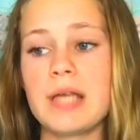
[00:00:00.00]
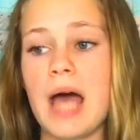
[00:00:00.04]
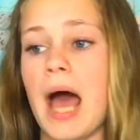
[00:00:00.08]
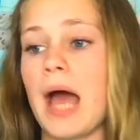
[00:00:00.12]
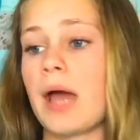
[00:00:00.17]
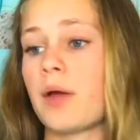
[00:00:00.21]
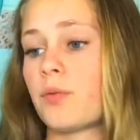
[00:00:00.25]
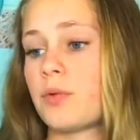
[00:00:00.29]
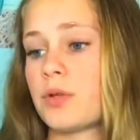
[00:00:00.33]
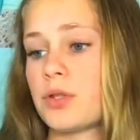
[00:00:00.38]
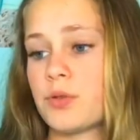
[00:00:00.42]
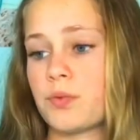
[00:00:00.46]

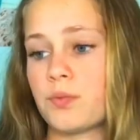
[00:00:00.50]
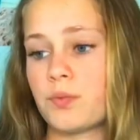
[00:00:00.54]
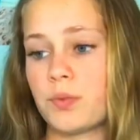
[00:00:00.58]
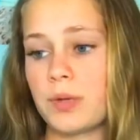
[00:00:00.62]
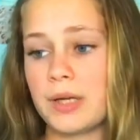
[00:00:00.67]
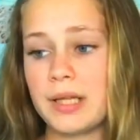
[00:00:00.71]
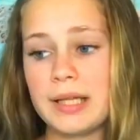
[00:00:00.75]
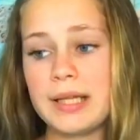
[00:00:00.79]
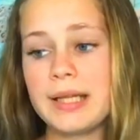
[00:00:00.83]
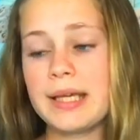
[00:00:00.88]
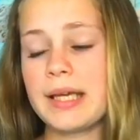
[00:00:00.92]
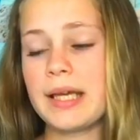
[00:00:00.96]
I was
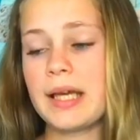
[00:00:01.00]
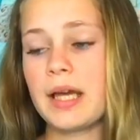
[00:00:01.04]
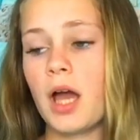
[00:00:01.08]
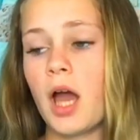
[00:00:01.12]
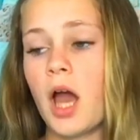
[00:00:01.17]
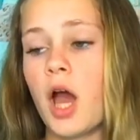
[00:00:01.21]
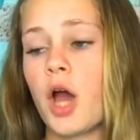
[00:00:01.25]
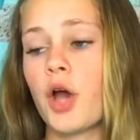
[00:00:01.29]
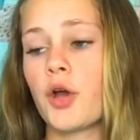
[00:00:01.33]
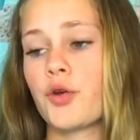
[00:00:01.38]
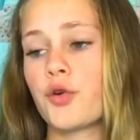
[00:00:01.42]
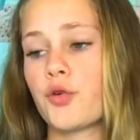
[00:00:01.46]
really
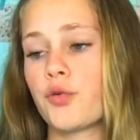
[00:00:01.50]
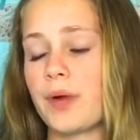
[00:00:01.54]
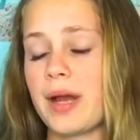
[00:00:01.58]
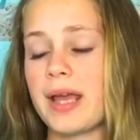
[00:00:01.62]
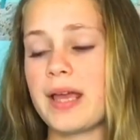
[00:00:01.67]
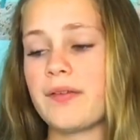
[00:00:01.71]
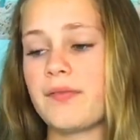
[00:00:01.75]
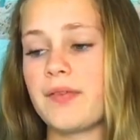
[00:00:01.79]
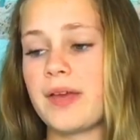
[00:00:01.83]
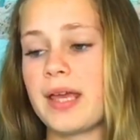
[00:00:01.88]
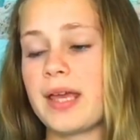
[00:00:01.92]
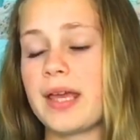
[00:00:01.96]

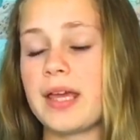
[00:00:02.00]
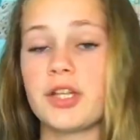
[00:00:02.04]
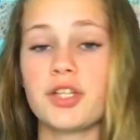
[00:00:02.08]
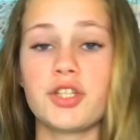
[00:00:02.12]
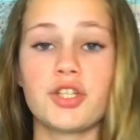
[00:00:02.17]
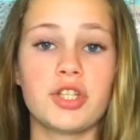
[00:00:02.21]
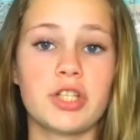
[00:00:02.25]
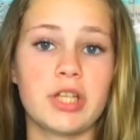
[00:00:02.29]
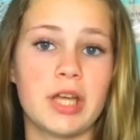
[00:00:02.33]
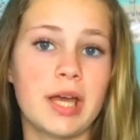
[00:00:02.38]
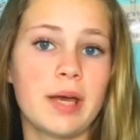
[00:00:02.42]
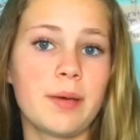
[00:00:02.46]
craving
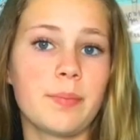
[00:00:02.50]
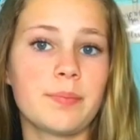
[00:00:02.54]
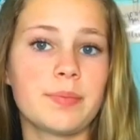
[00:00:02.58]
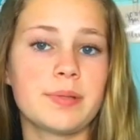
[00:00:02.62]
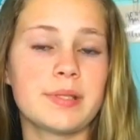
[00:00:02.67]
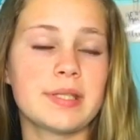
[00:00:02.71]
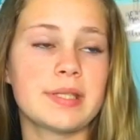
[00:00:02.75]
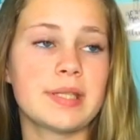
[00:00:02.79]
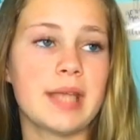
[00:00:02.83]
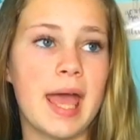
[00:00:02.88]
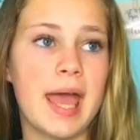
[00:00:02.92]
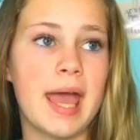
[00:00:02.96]

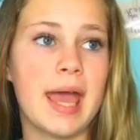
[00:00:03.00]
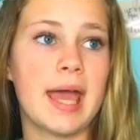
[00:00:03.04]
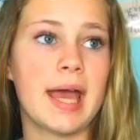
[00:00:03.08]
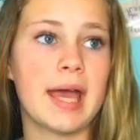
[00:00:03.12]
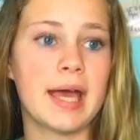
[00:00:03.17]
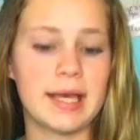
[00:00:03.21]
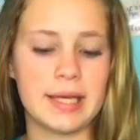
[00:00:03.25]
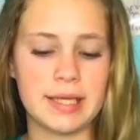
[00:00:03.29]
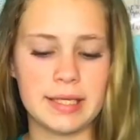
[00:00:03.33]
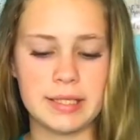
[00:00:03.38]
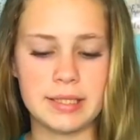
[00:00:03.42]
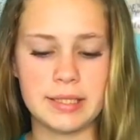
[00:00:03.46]
chips,
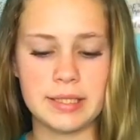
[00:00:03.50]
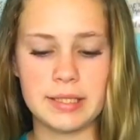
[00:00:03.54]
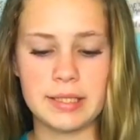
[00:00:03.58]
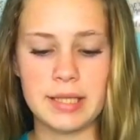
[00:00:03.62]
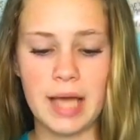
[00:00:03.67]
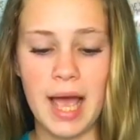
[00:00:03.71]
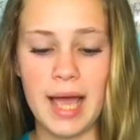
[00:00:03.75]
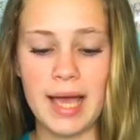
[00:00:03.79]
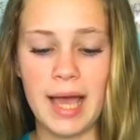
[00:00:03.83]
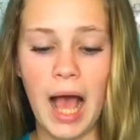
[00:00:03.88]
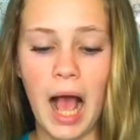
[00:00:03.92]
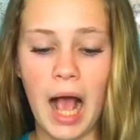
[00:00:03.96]
and
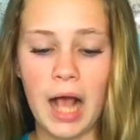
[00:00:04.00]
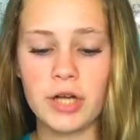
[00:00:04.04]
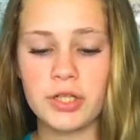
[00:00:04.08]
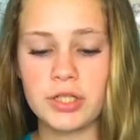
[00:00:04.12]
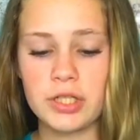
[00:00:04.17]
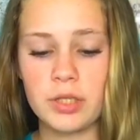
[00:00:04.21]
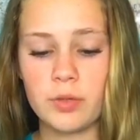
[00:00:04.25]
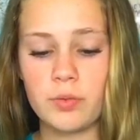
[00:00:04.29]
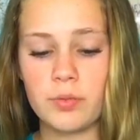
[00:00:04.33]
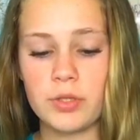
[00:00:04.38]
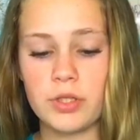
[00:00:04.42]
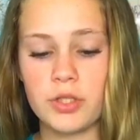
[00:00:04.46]
I
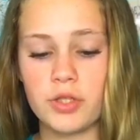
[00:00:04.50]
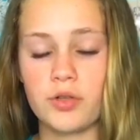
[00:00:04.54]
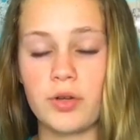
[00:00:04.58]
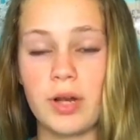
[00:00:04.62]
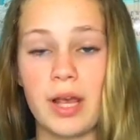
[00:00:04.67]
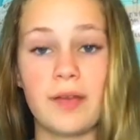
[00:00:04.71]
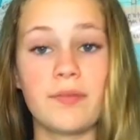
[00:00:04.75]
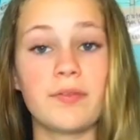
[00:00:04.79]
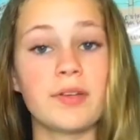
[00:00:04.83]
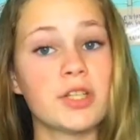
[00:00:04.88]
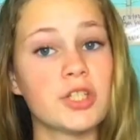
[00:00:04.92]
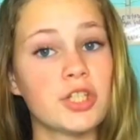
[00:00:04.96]
actually was
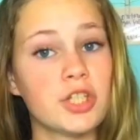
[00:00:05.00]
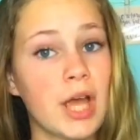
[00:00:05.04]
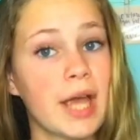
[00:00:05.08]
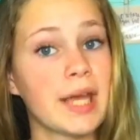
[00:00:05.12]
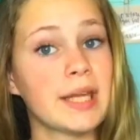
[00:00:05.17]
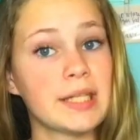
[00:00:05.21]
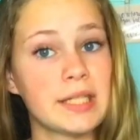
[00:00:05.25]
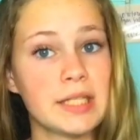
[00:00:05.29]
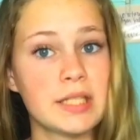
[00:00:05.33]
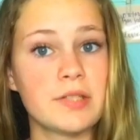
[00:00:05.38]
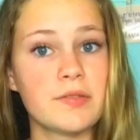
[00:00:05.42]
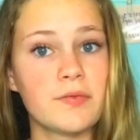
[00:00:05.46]
craving
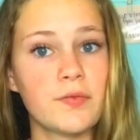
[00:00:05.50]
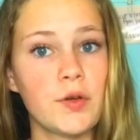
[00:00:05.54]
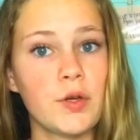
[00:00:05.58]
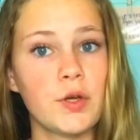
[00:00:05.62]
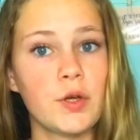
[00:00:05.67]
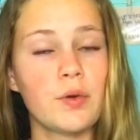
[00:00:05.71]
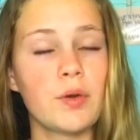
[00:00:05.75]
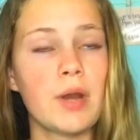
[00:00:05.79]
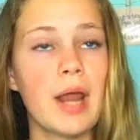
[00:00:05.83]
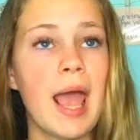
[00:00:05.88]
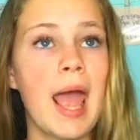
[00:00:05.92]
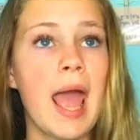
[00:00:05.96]
Chinese
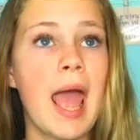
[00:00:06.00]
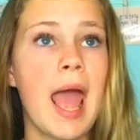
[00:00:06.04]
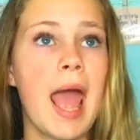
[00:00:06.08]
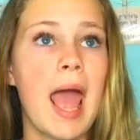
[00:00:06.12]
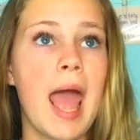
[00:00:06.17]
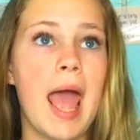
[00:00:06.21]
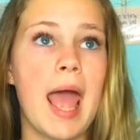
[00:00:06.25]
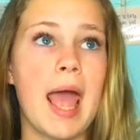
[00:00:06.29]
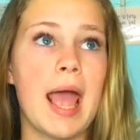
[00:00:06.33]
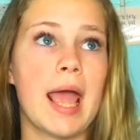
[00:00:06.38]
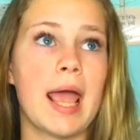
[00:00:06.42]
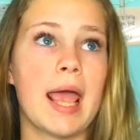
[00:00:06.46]
food,
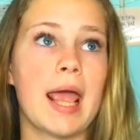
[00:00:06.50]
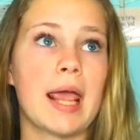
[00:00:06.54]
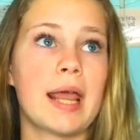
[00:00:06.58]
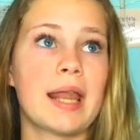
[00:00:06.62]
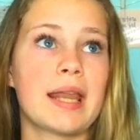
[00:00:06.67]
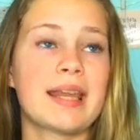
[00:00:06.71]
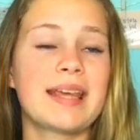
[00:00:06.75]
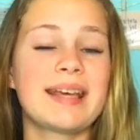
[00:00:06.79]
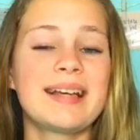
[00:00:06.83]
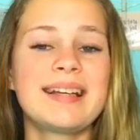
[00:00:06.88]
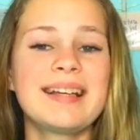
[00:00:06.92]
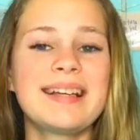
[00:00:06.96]

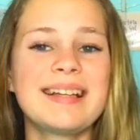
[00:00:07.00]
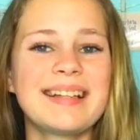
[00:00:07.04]
and